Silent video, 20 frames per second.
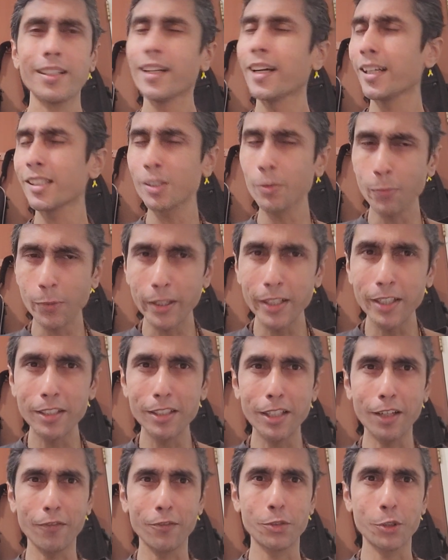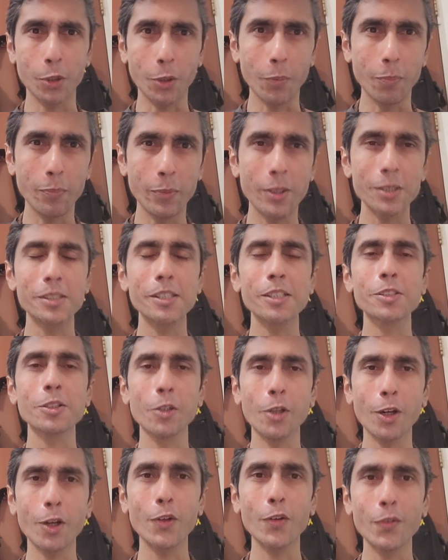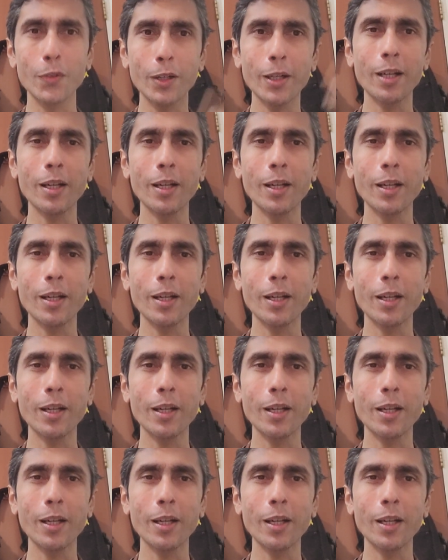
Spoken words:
And it's a pretty tough job because there's a lot of